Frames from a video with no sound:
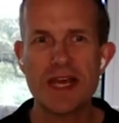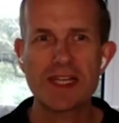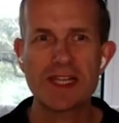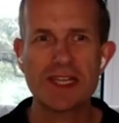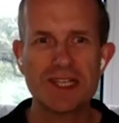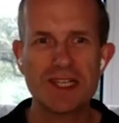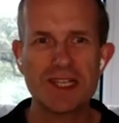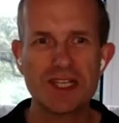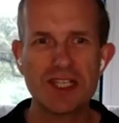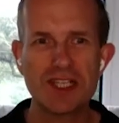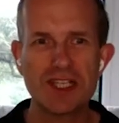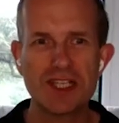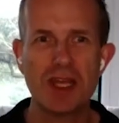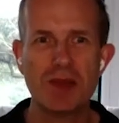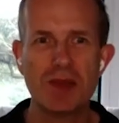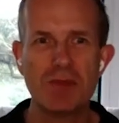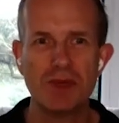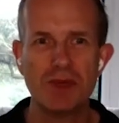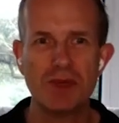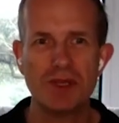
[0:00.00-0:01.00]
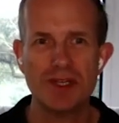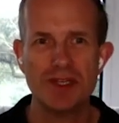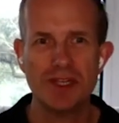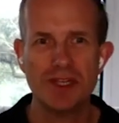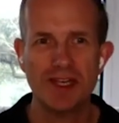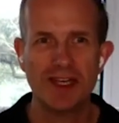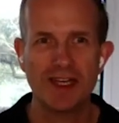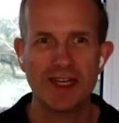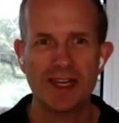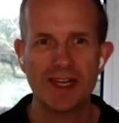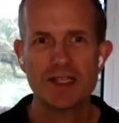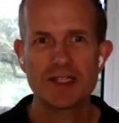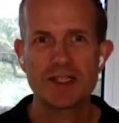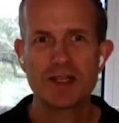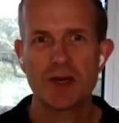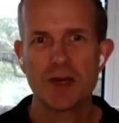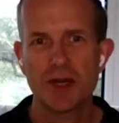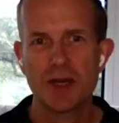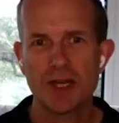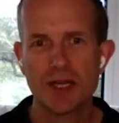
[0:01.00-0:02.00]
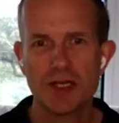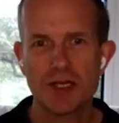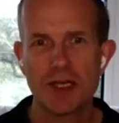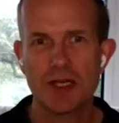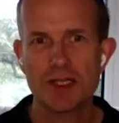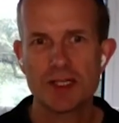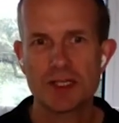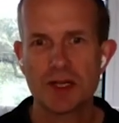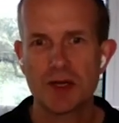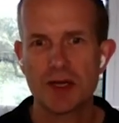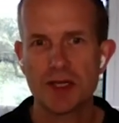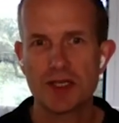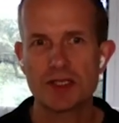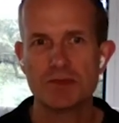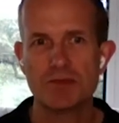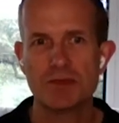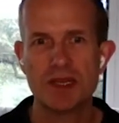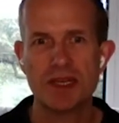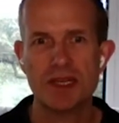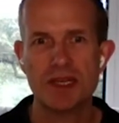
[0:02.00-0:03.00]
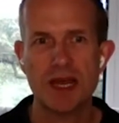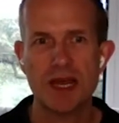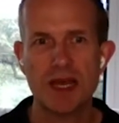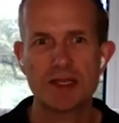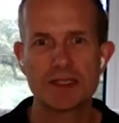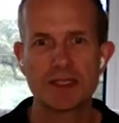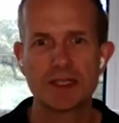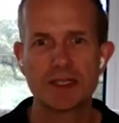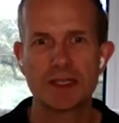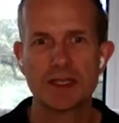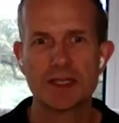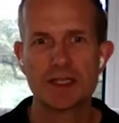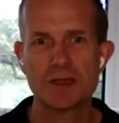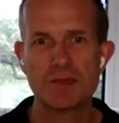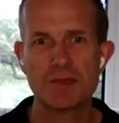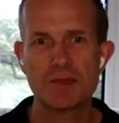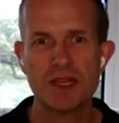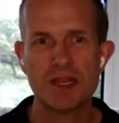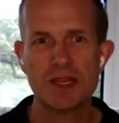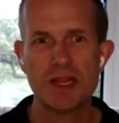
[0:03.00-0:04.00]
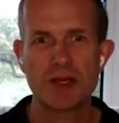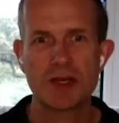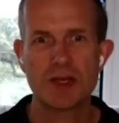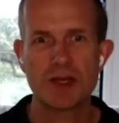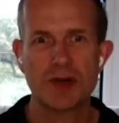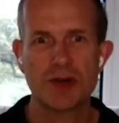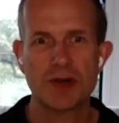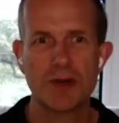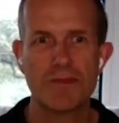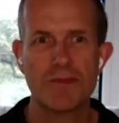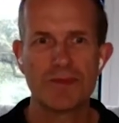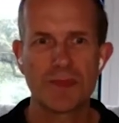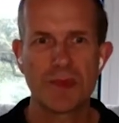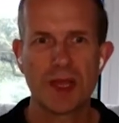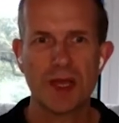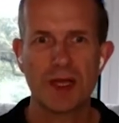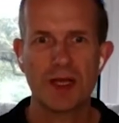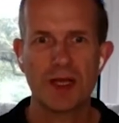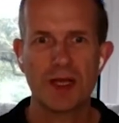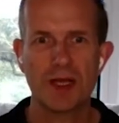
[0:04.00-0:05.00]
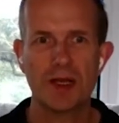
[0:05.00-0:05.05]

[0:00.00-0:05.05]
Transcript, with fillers: three deck into shape and and starting and starting to beat that uh, to beat that drum.